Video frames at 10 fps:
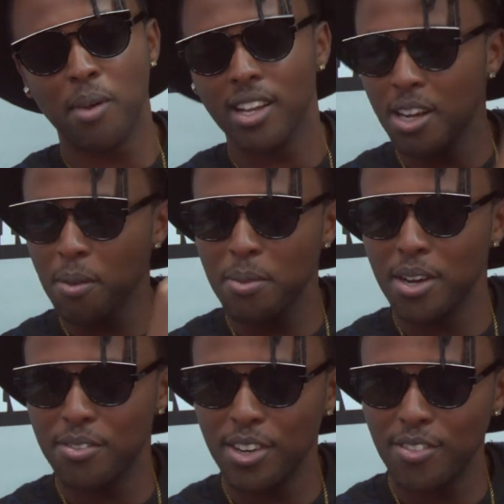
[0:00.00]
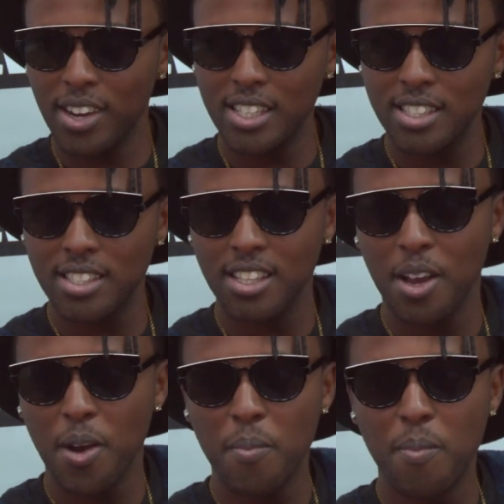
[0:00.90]
I'm a little bit afraid of heights,
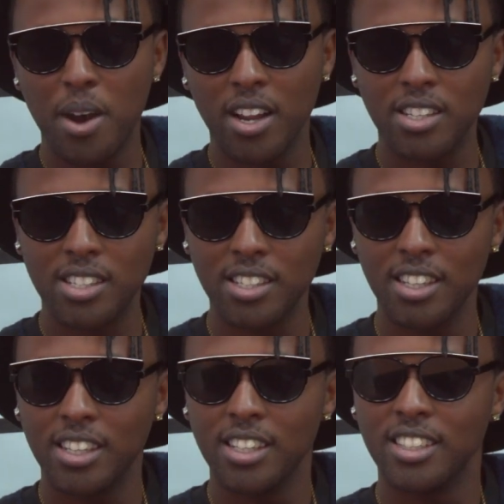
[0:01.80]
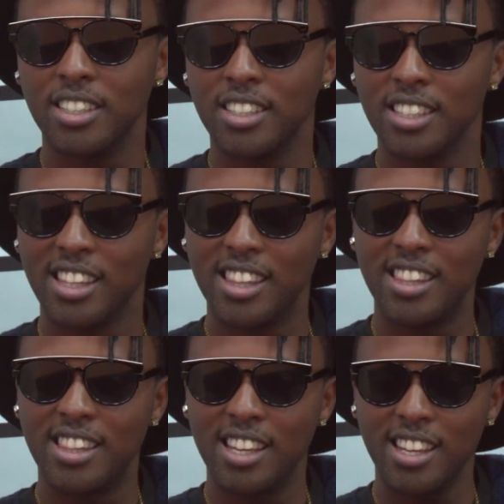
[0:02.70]
but
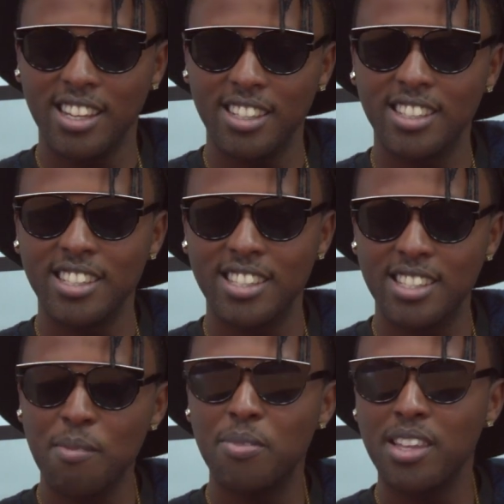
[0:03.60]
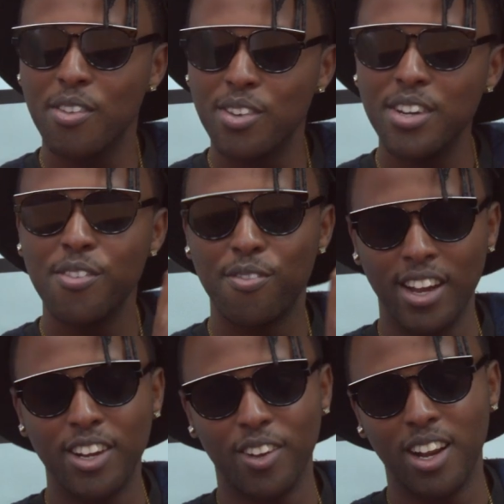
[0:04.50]
there is something very
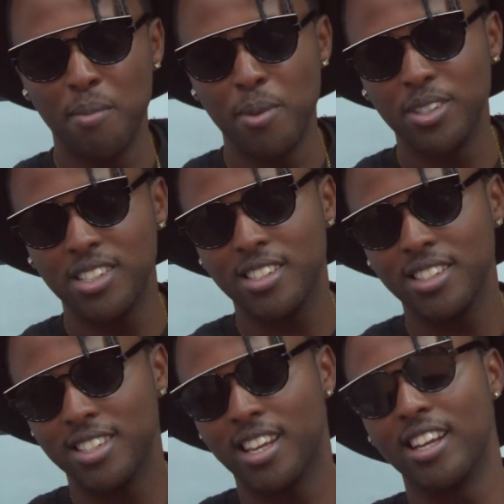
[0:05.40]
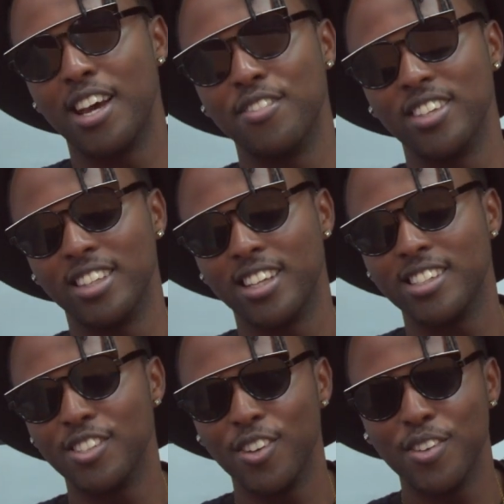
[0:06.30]
final about skydiving
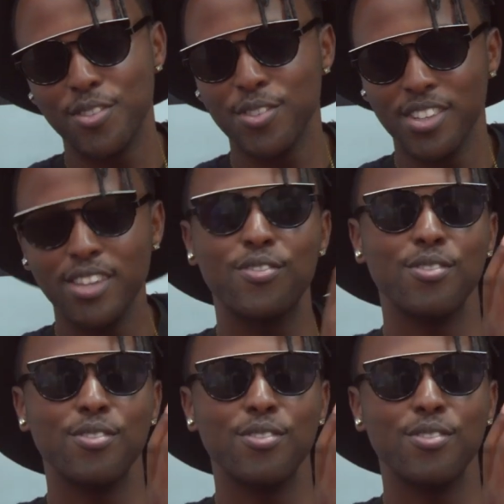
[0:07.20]
that, you know, if you